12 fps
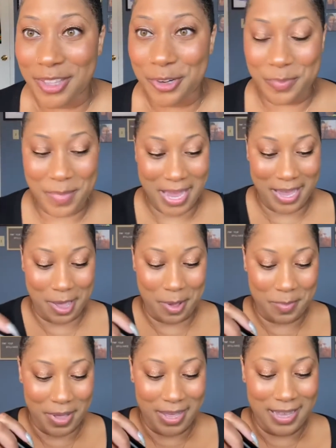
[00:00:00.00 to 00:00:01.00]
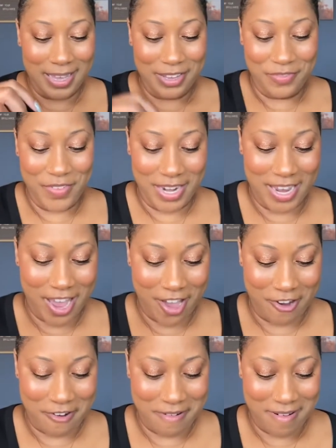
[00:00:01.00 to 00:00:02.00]
makeup
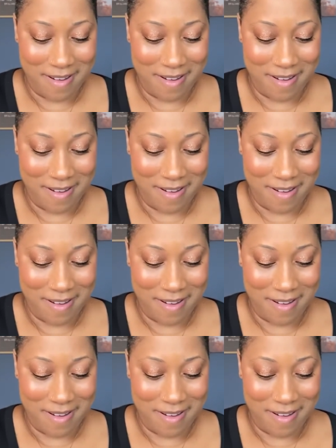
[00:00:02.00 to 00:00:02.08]
video.